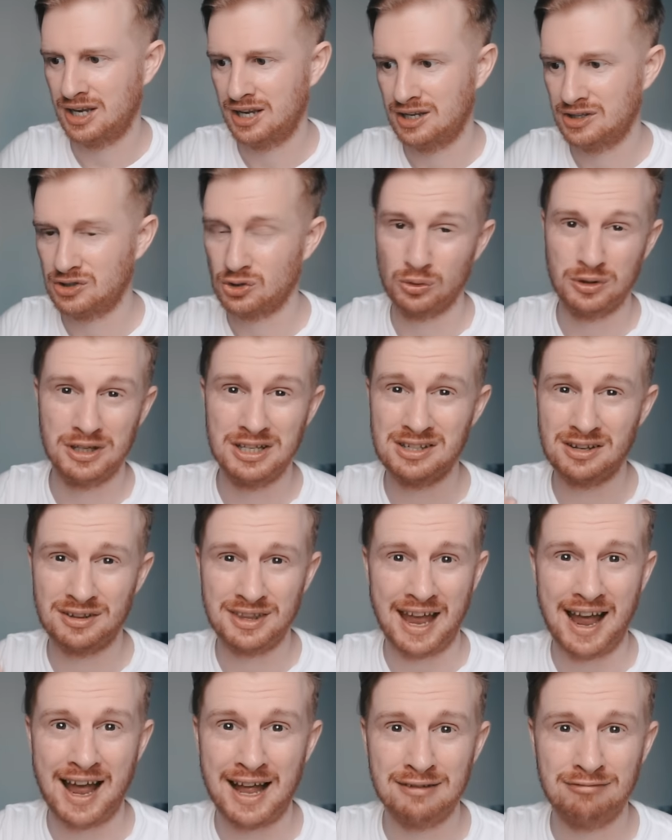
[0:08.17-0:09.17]
So these are the
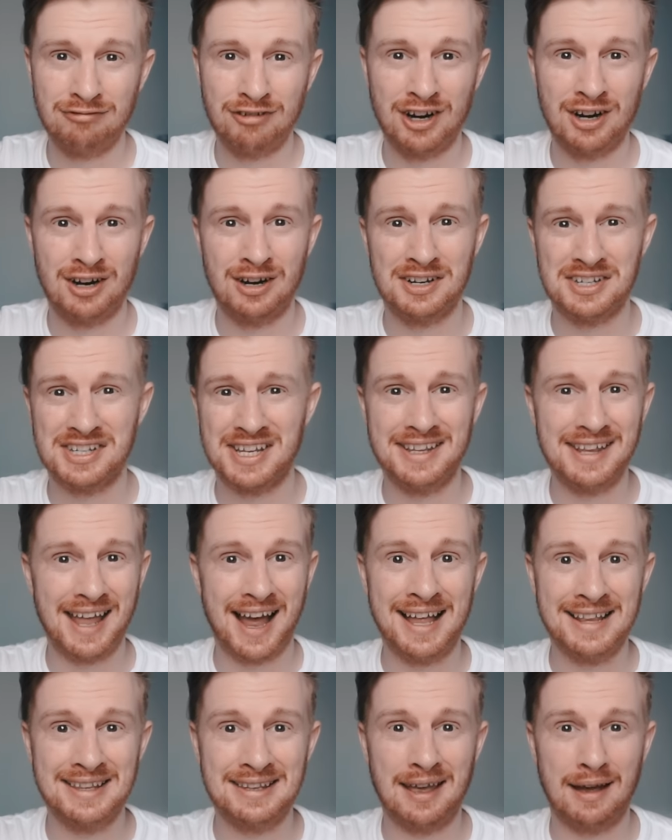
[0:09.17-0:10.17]
adverts and
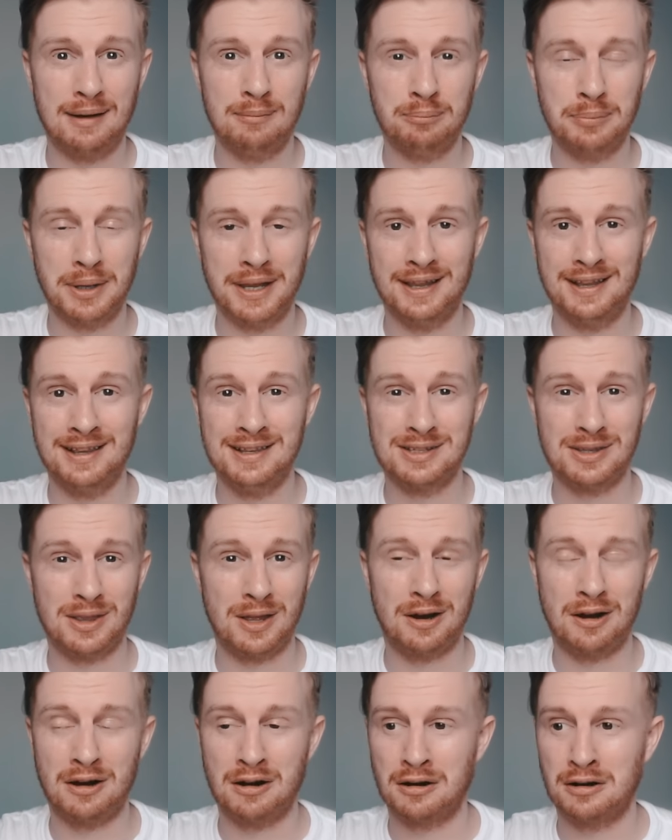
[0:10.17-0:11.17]
ad campaigns that
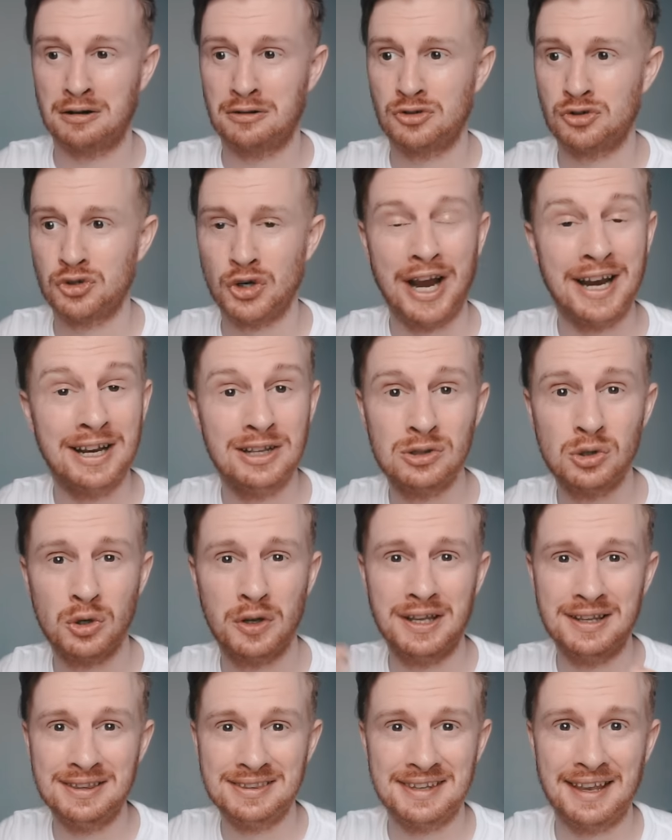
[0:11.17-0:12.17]
are trying to
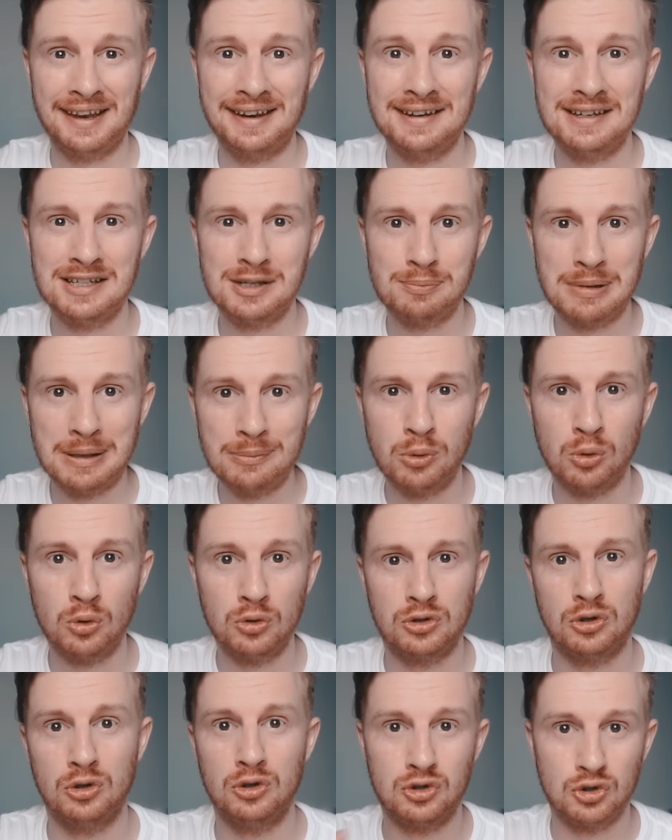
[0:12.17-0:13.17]
entice people
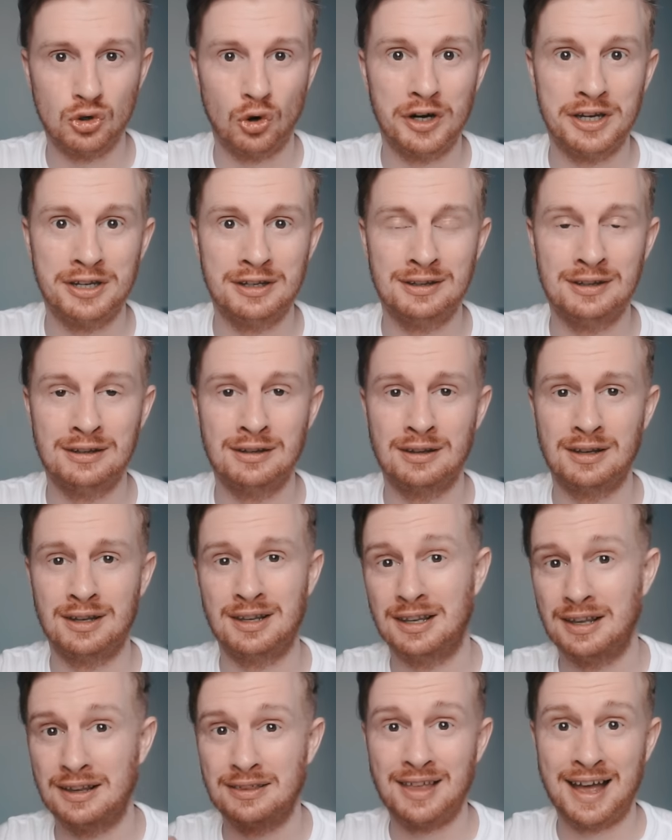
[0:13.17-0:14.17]
to join
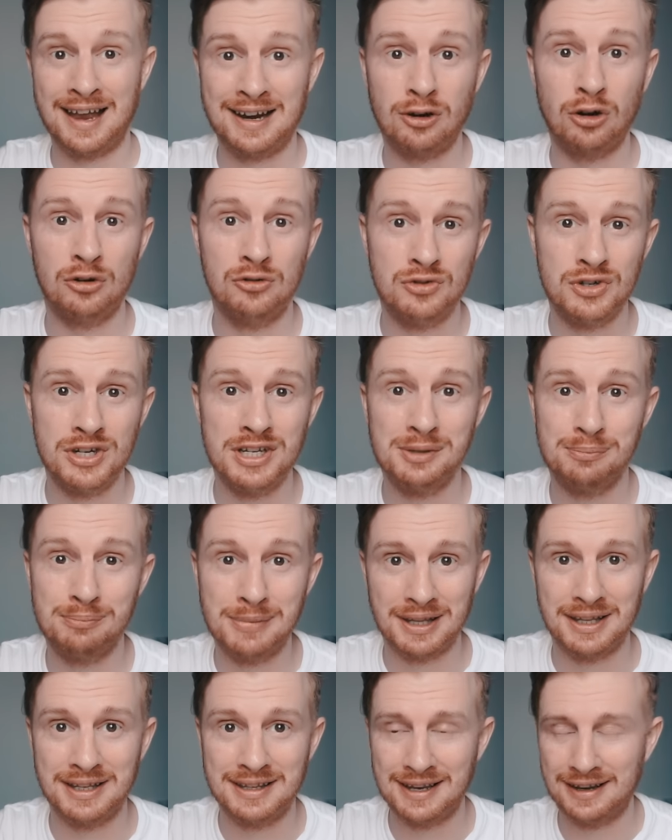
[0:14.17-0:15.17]
that country's
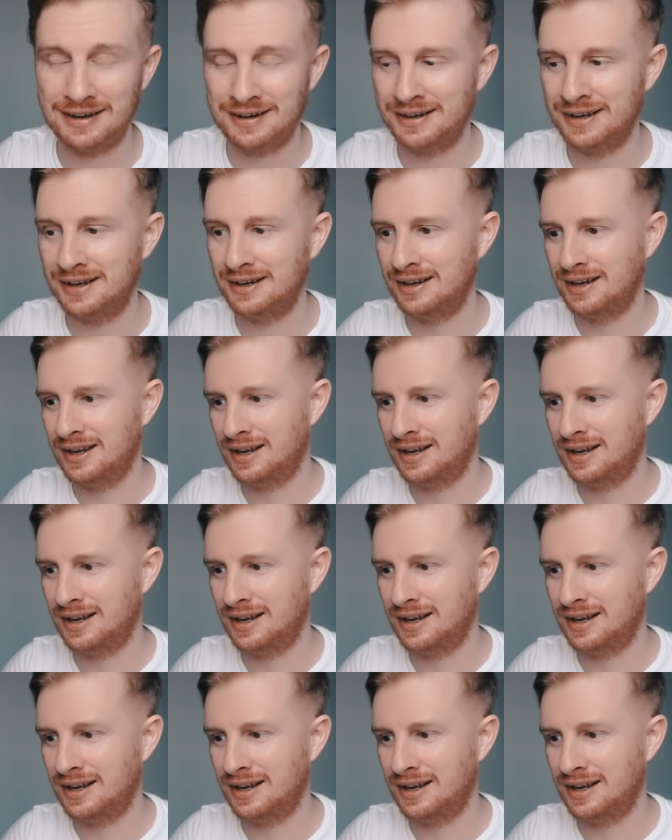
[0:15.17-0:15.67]
military.